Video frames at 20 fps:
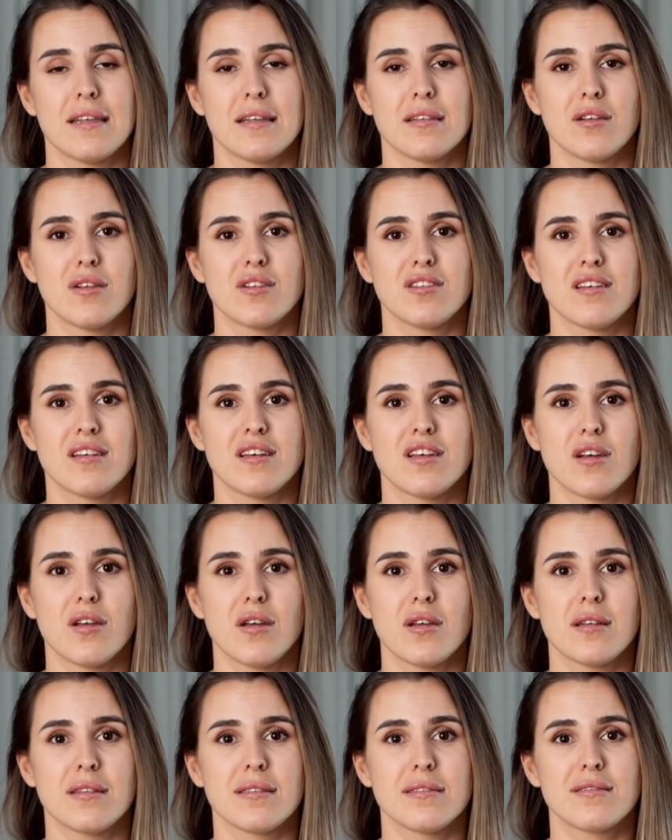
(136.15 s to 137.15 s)
Your
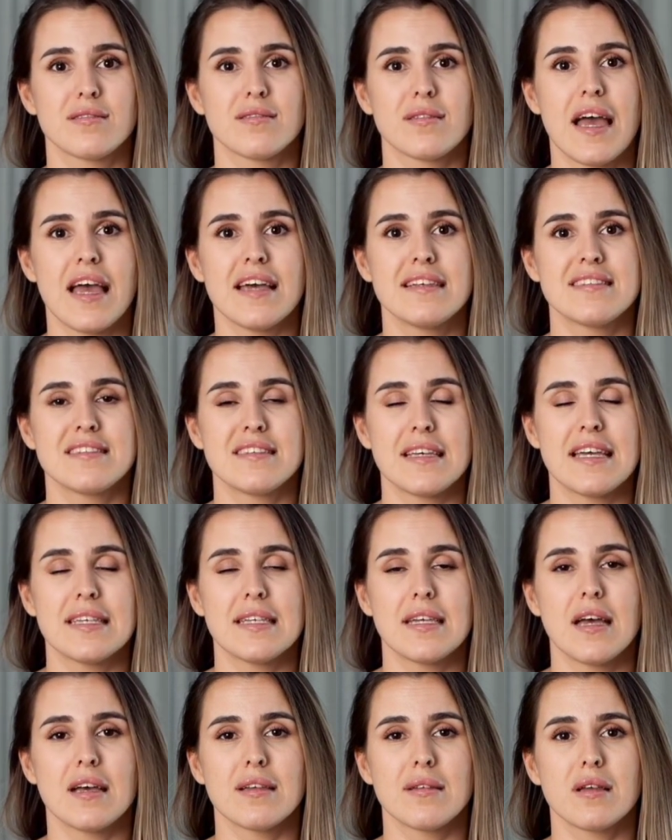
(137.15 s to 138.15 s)
secure, fast,
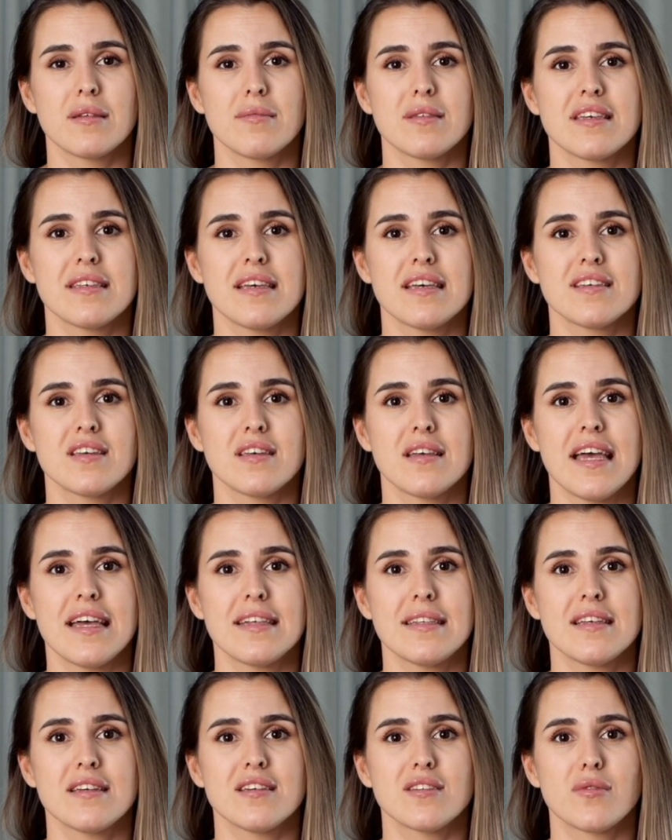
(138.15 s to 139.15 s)
and unlimited
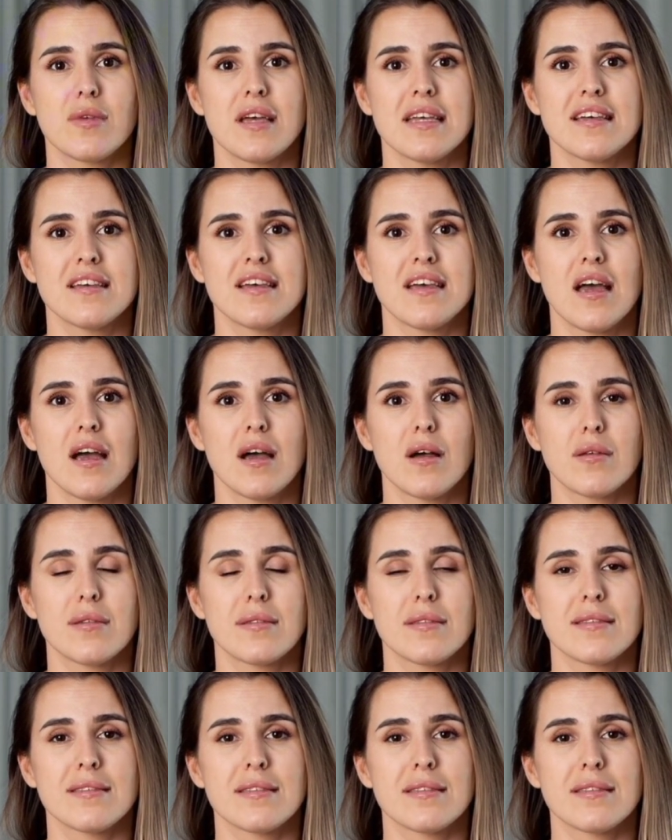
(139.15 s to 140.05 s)
internet is ready to go.